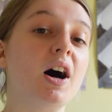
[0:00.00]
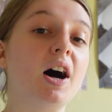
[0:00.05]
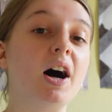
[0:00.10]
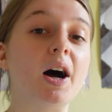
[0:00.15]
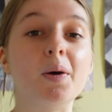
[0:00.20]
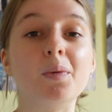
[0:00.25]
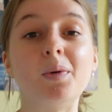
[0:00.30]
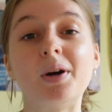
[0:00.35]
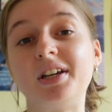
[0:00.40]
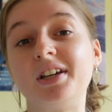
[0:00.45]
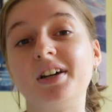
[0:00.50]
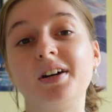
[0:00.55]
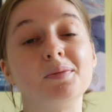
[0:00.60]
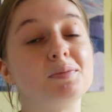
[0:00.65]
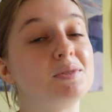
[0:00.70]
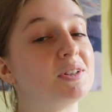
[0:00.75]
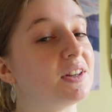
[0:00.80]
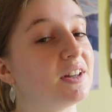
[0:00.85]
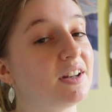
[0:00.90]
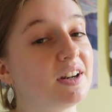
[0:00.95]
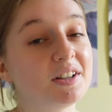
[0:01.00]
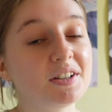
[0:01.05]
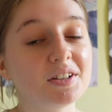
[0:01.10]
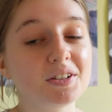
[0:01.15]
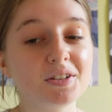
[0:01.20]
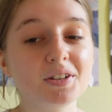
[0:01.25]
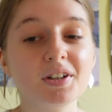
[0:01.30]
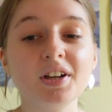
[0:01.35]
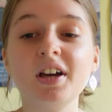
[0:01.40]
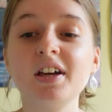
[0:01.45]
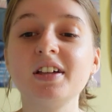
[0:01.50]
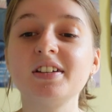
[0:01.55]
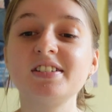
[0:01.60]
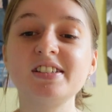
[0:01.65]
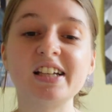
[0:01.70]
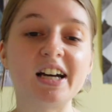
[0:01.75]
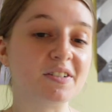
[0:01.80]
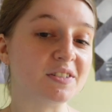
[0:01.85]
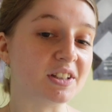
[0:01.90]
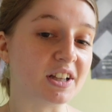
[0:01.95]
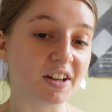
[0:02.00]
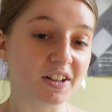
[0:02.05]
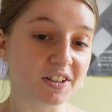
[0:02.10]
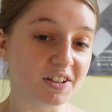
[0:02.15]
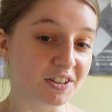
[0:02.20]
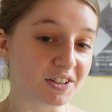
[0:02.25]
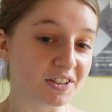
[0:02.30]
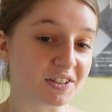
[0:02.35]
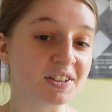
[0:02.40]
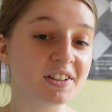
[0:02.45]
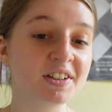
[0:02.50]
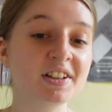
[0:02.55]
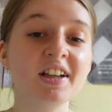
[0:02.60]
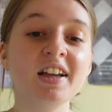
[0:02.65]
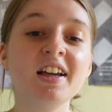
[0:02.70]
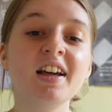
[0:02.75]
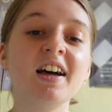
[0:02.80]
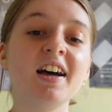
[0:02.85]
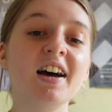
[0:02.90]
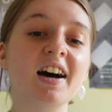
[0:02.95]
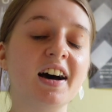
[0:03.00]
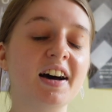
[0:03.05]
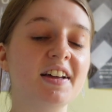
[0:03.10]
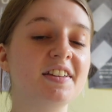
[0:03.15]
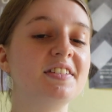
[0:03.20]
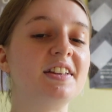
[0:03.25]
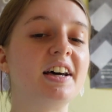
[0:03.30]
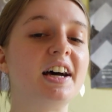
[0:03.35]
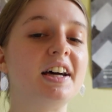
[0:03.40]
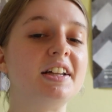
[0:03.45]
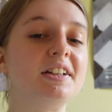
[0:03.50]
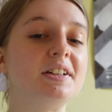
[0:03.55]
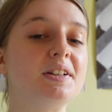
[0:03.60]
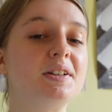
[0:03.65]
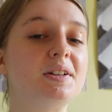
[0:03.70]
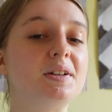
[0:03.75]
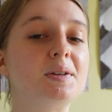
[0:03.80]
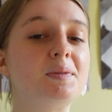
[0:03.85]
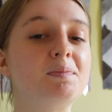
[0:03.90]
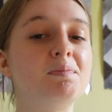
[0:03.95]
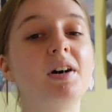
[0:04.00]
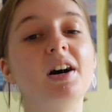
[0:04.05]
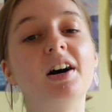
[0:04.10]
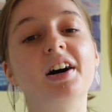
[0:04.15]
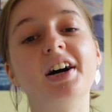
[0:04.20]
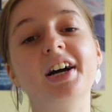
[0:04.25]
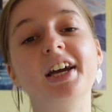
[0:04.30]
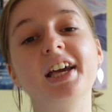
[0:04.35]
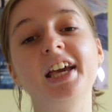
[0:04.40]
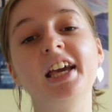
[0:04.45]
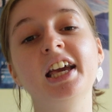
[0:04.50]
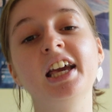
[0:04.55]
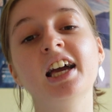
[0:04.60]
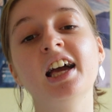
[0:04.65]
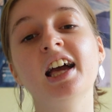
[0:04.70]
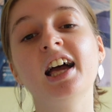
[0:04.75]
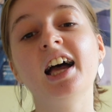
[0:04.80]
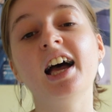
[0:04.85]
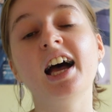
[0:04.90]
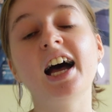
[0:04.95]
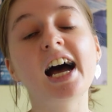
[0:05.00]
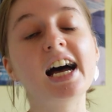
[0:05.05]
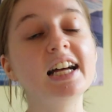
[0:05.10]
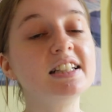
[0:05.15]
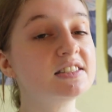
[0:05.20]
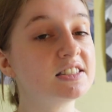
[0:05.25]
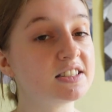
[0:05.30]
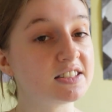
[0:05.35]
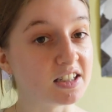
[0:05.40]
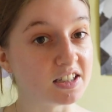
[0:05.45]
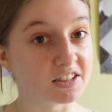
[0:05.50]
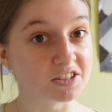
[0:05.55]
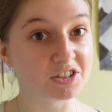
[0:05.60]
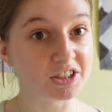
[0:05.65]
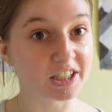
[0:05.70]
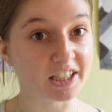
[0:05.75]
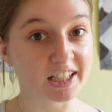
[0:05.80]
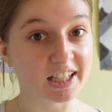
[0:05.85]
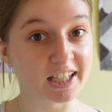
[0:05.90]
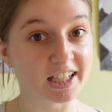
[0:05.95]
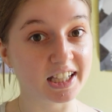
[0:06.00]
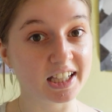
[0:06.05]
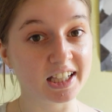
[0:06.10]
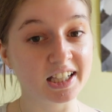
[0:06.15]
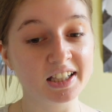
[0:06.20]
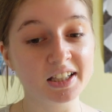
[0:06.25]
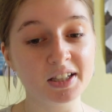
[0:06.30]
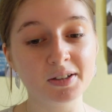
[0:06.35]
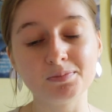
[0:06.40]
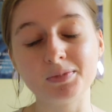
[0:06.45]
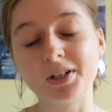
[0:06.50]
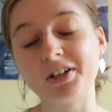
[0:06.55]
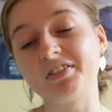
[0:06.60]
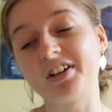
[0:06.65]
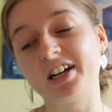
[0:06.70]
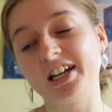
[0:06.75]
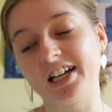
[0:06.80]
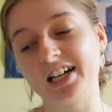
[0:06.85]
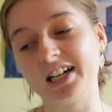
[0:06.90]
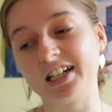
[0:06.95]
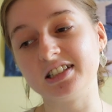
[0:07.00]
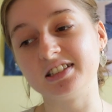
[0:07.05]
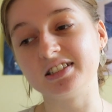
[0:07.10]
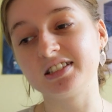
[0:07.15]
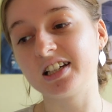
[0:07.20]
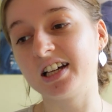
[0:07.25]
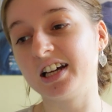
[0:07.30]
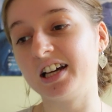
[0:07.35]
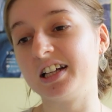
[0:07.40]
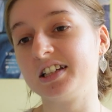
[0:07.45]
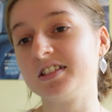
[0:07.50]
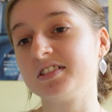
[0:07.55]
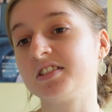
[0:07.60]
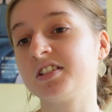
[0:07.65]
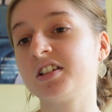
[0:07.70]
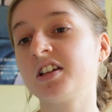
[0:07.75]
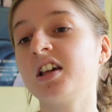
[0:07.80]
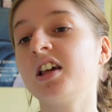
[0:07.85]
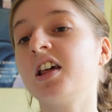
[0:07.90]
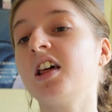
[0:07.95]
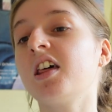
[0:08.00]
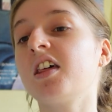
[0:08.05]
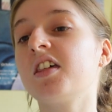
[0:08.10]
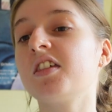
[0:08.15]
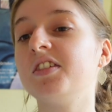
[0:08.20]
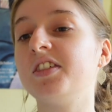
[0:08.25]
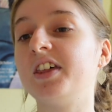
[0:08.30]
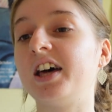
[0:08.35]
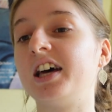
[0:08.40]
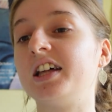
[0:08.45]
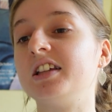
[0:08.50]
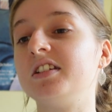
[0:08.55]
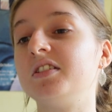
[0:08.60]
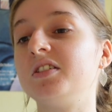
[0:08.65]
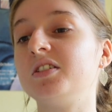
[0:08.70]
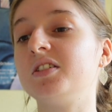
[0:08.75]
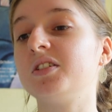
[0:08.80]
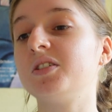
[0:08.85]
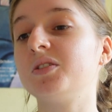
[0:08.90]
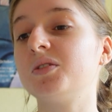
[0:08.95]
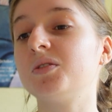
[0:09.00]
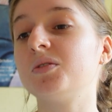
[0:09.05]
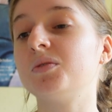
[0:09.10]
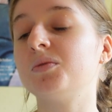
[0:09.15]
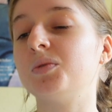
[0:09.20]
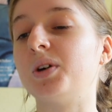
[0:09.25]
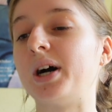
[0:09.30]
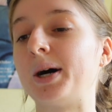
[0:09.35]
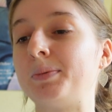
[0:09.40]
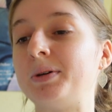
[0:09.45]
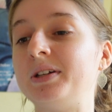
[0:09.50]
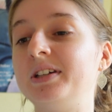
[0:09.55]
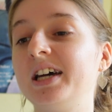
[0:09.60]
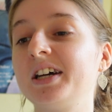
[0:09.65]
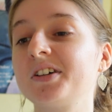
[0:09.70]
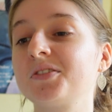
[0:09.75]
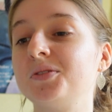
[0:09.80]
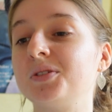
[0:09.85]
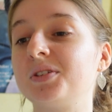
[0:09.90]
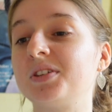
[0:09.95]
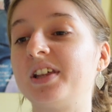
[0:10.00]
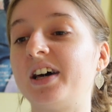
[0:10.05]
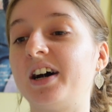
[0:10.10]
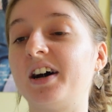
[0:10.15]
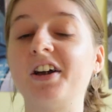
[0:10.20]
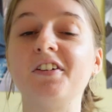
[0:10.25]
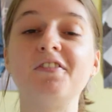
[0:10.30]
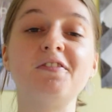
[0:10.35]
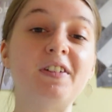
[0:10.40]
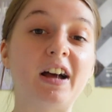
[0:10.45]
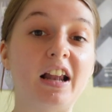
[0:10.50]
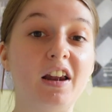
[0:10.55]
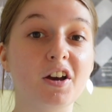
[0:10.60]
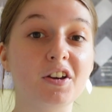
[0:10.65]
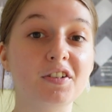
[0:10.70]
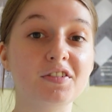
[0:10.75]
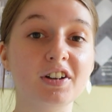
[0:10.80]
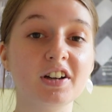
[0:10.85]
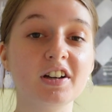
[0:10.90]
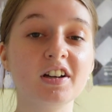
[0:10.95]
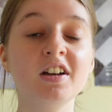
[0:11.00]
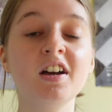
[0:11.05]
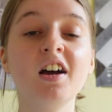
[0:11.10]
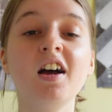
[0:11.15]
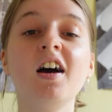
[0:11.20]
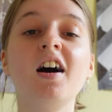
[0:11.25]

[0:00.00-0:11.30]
I went up to the loo, sat on the loo, and then my hand started shaking, my right hand. And then what happened next was that I fell over.